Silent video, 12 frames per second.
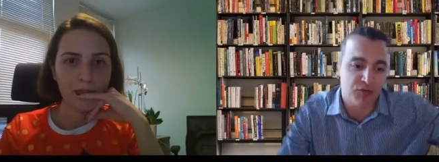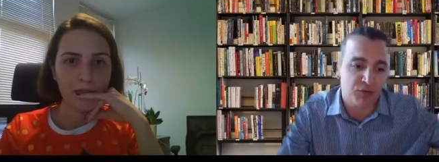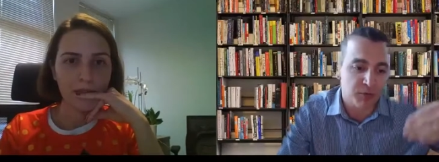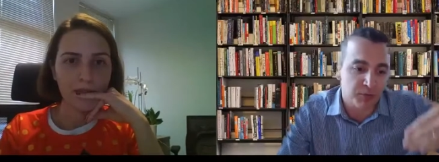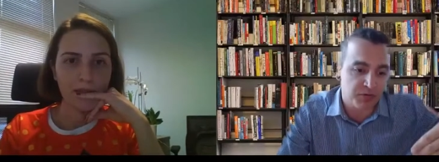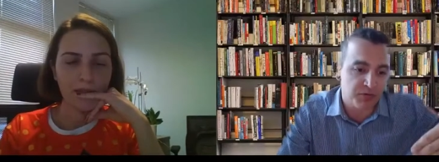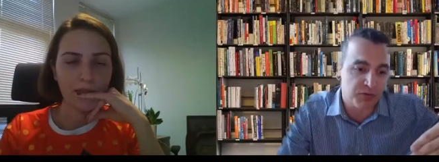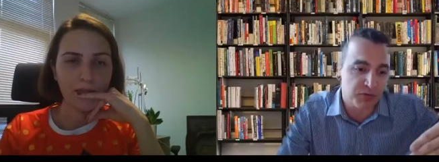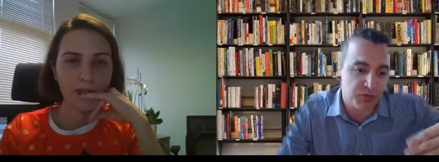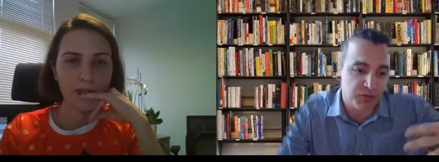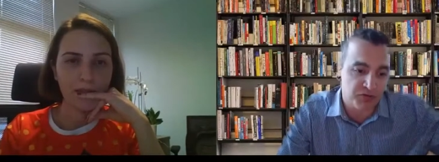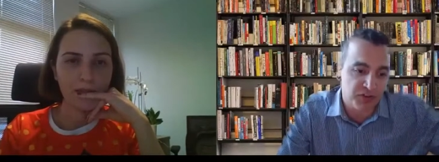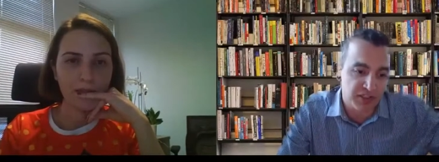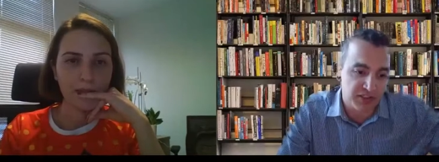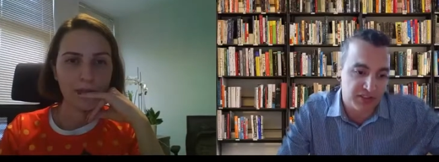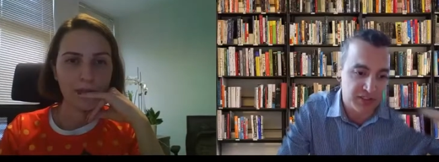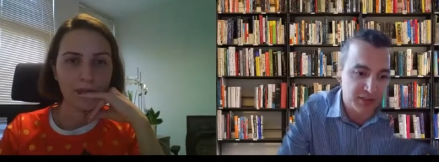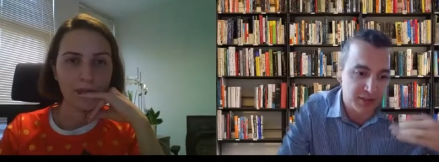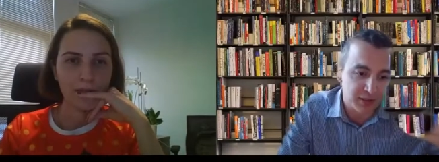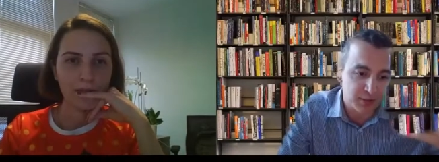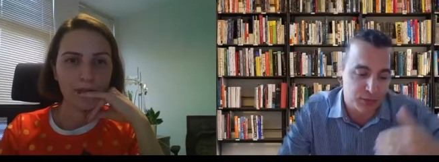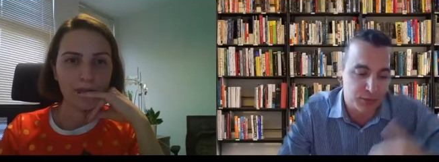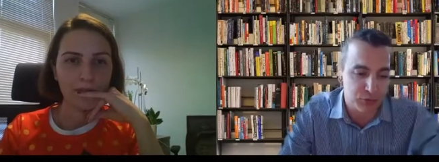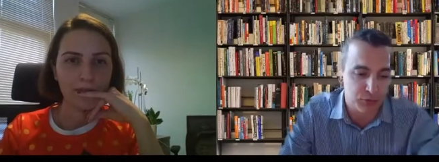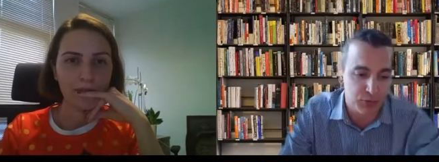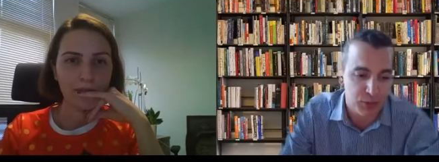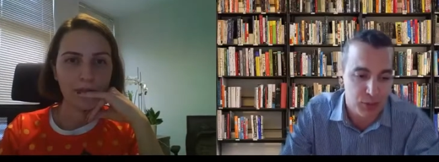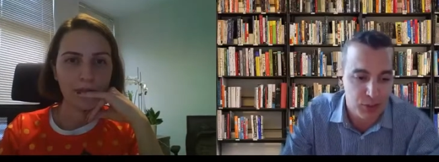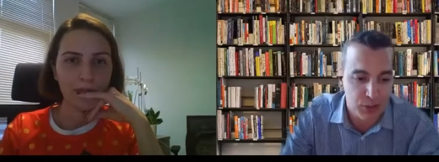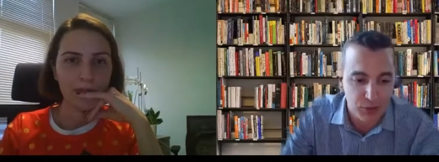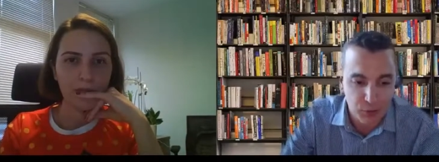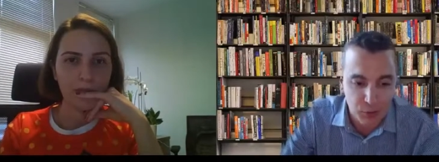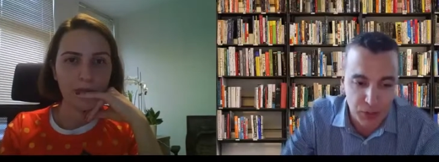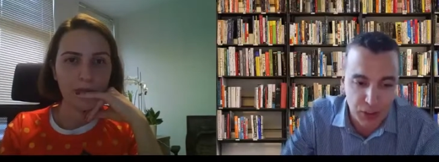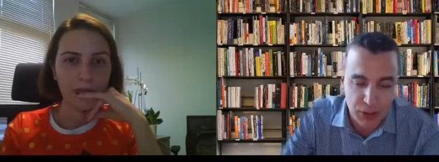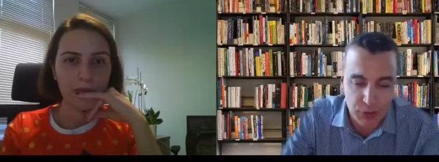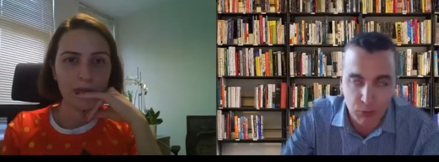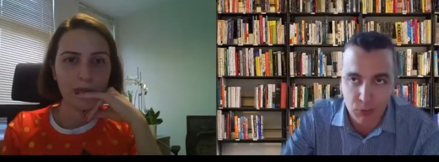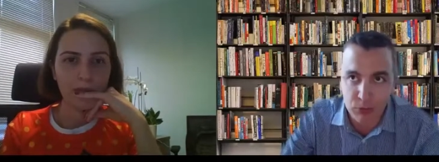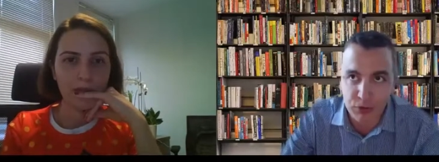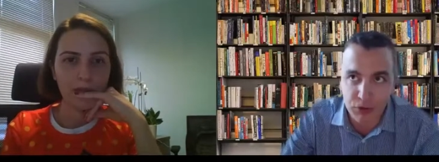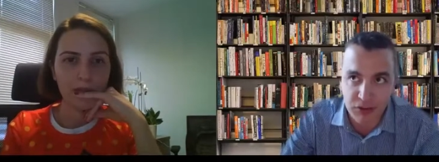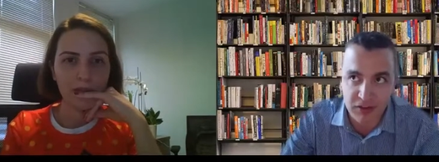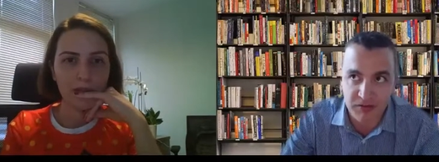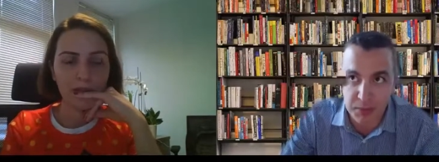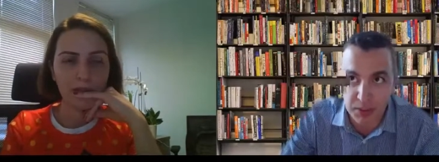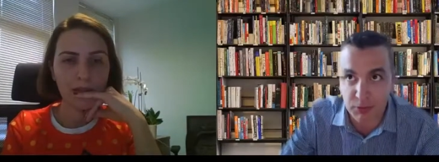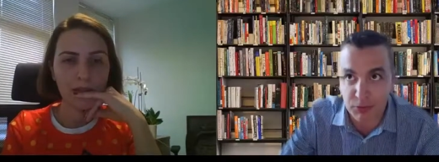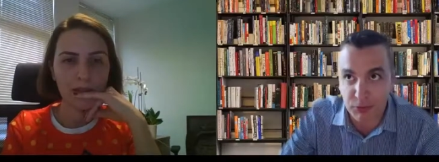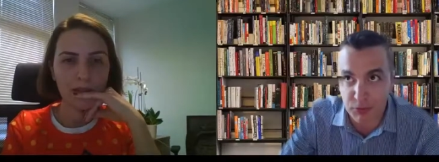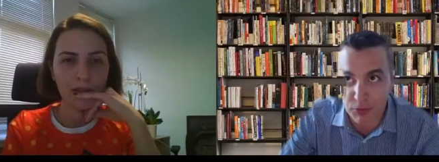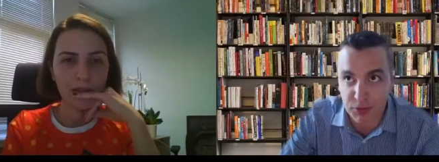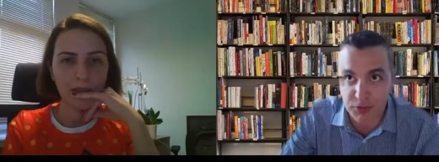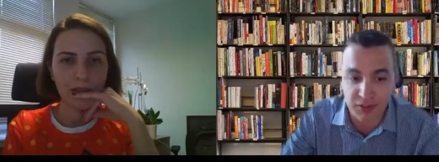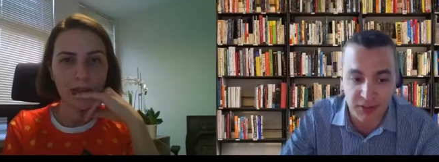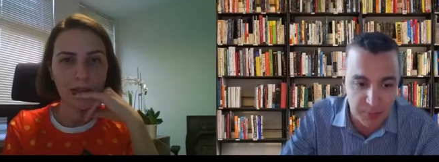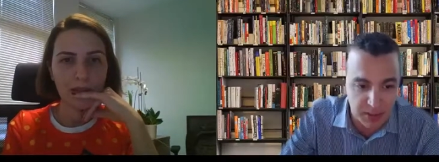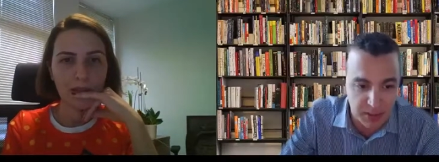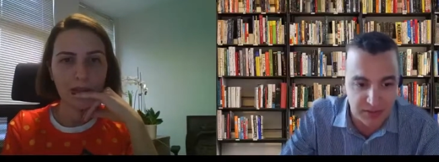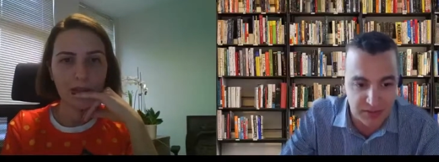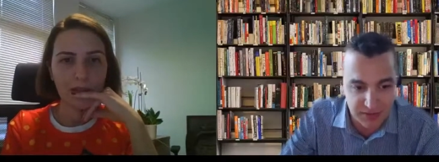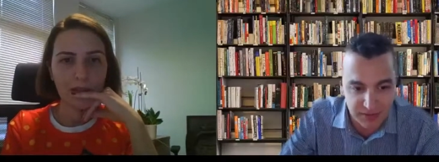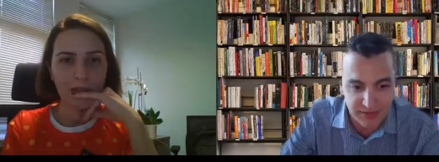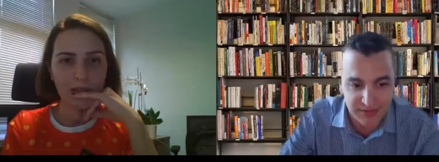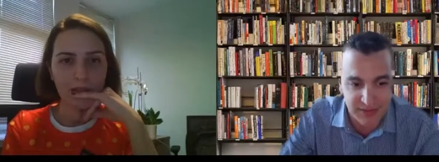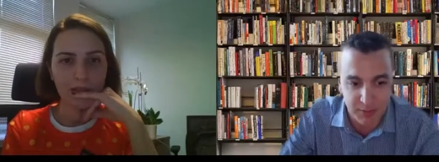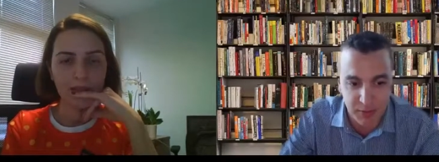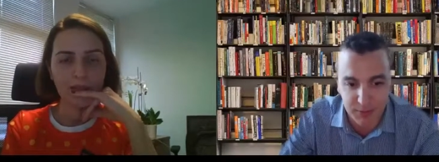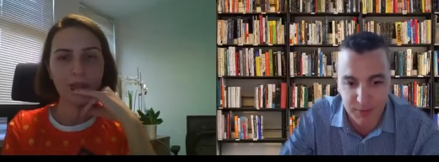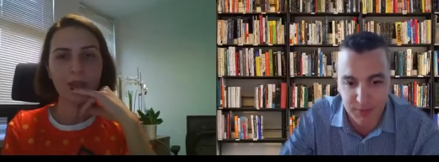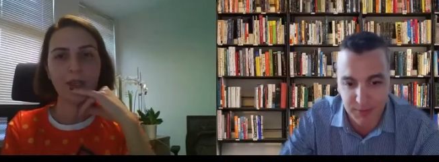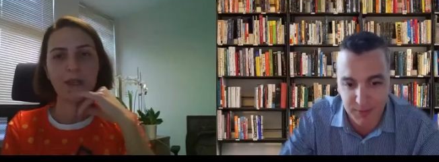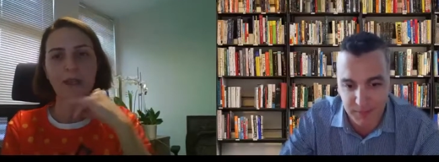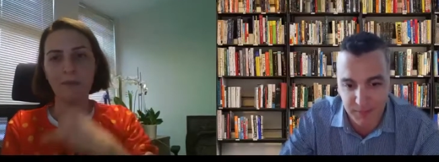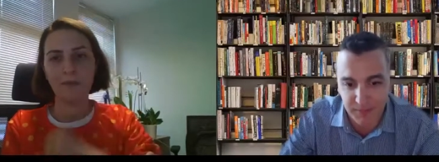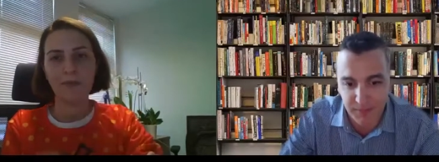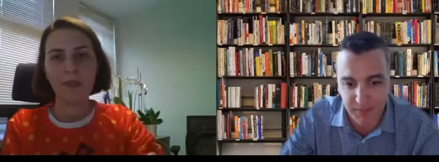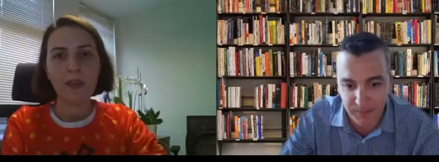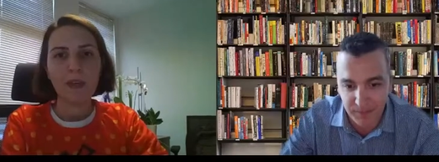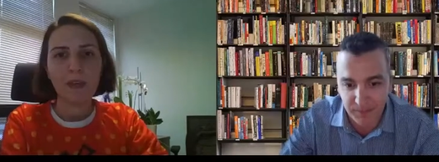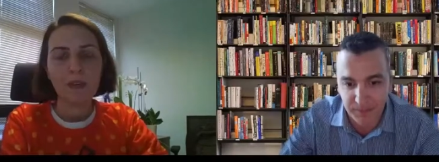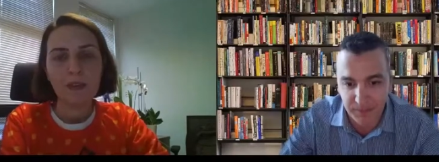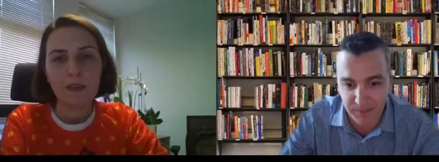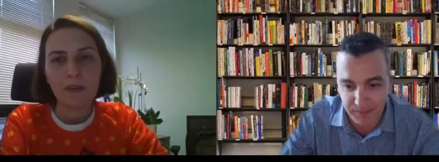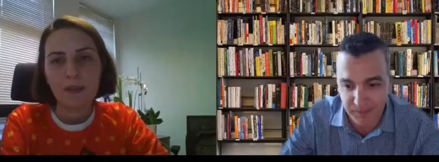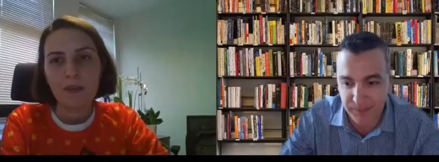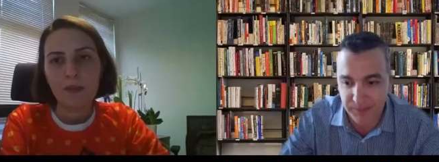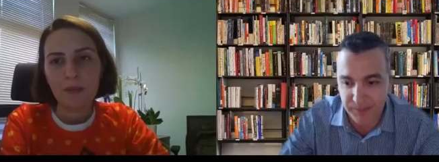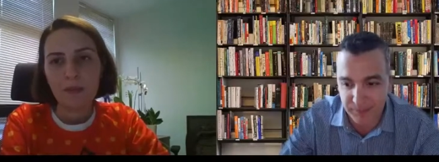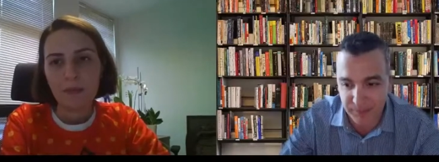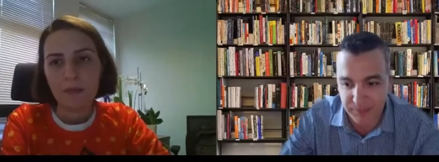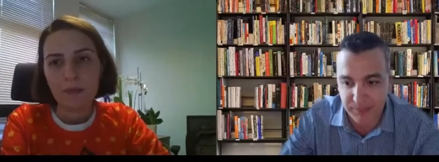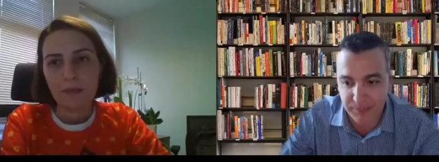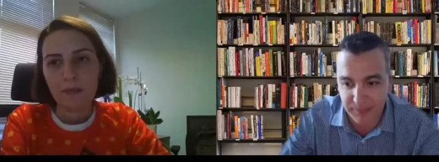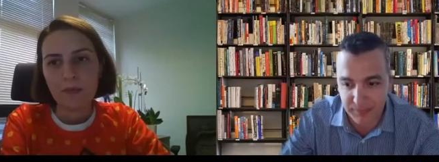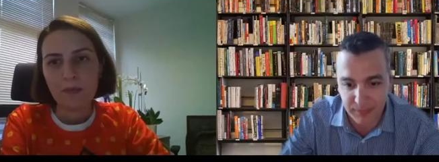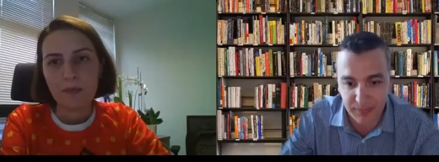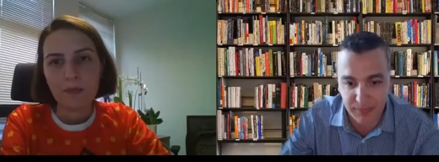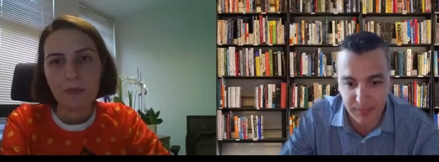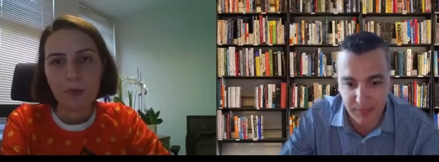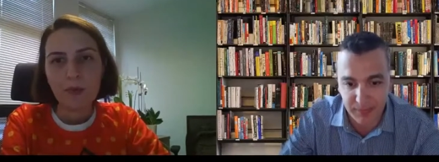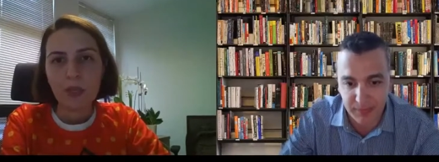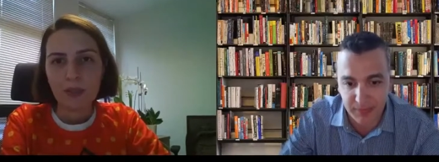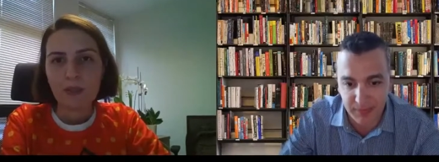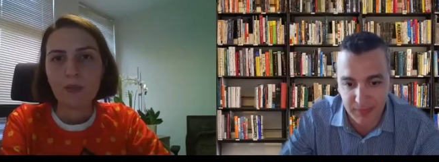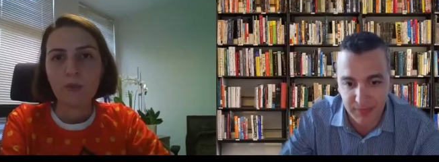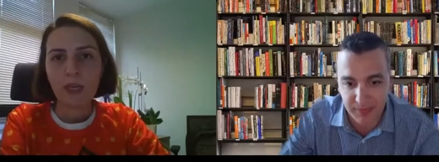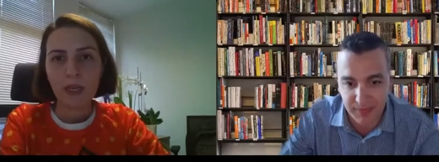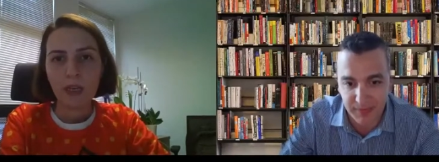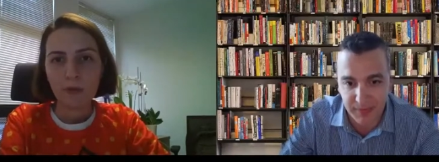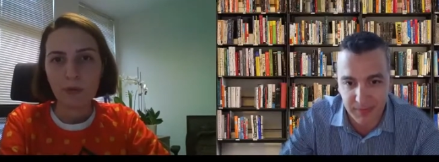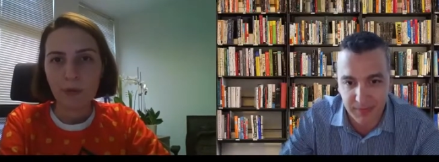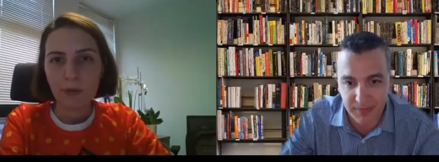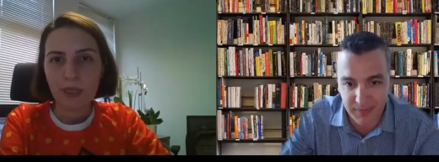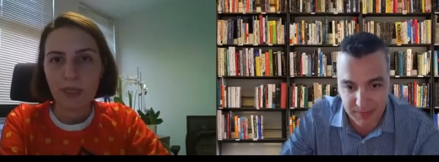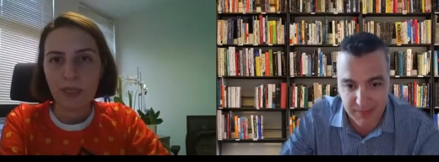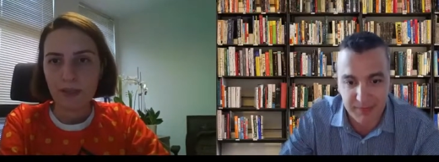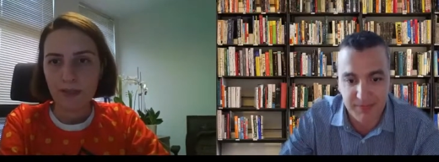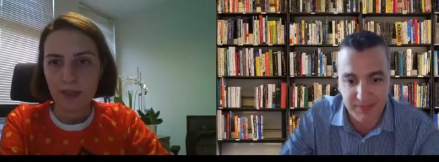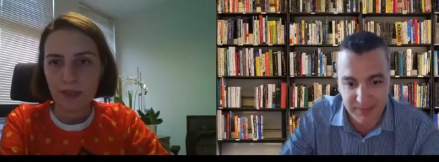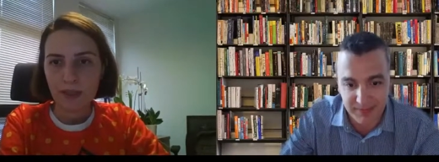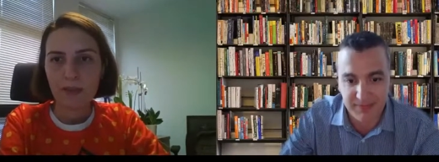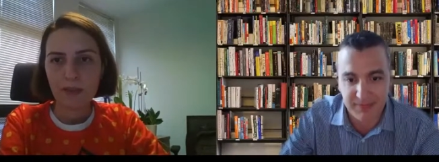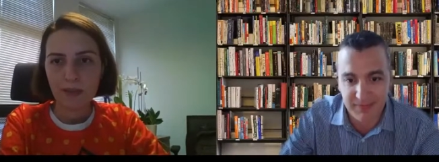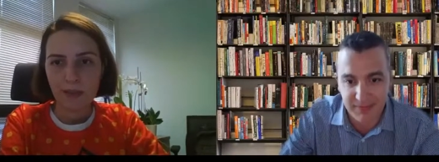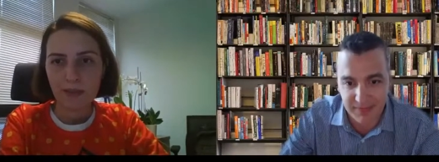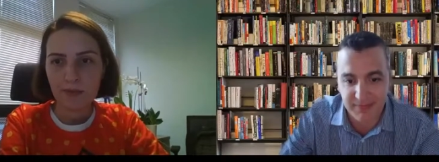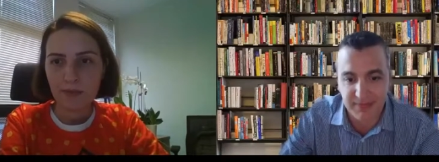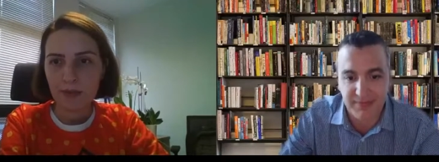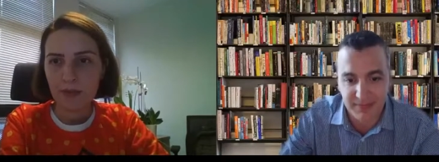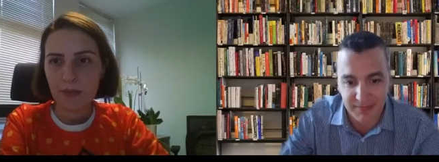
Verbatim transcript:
Speaker 1: the future things that uh, we should we would not have be able to learn in the past somehow.
Speaker 2: Okay. Um, okay, so we have 20 seconds left.